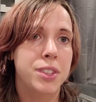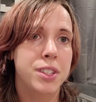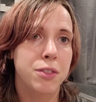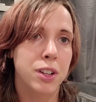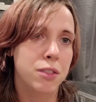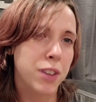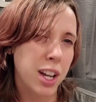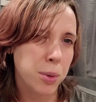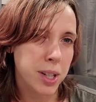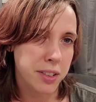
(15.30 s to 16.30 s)
different
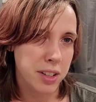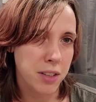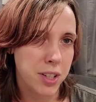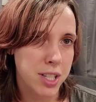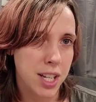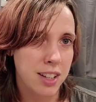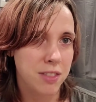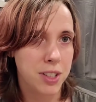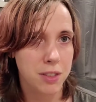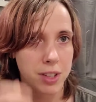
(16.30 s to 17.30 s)
fireworks on different days
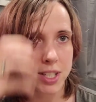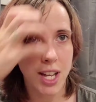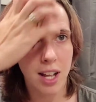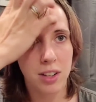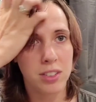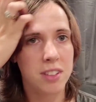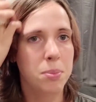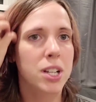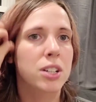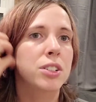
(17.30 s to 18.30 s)
for different towns,
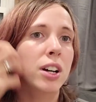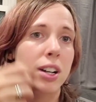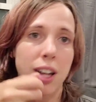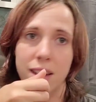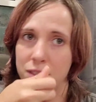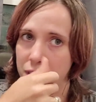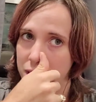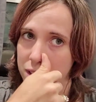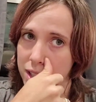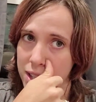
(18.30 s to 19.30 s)
but your dog has very
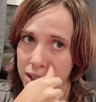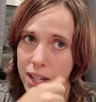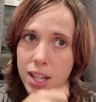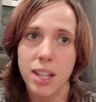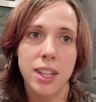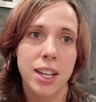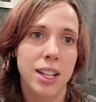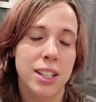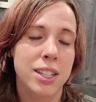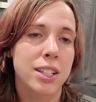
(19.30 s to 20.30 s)
good hearing and they
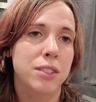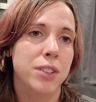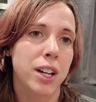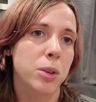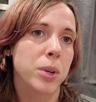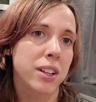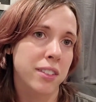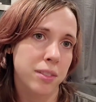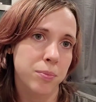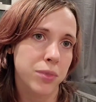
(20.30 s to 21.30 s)
can hear
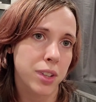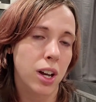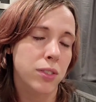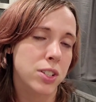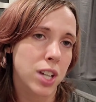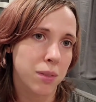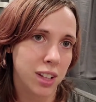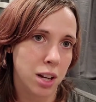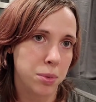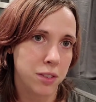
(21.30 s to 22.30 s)
fireworks oftentimes a
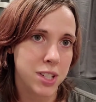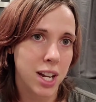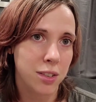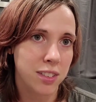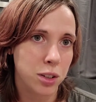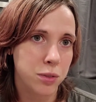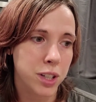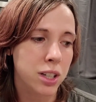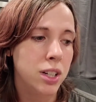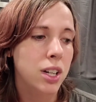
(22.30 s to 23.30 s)
couple of towns
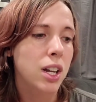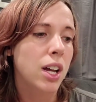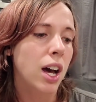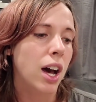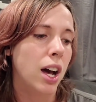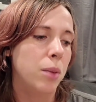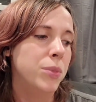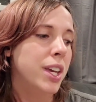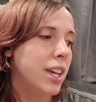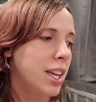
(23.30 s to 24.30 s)
over.
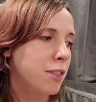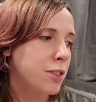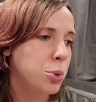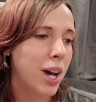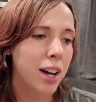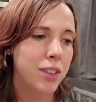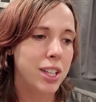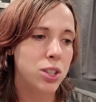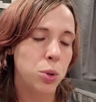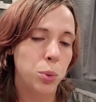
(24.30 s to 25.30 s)
If you have a
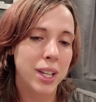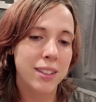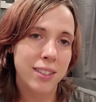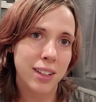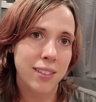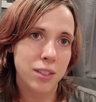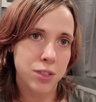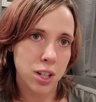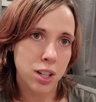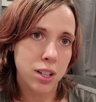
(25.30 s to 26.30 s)
noise sensitive
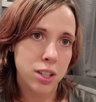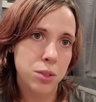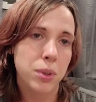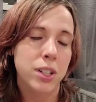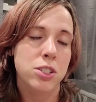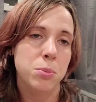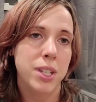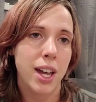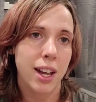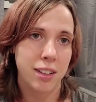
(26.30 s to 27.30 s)
dog, you want to
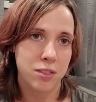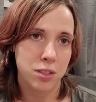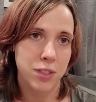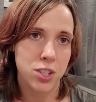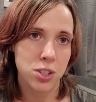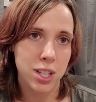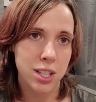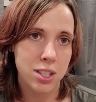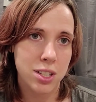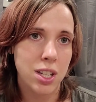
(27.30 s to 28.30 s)
be extra
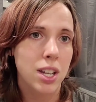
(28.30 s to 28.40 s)
vigilant.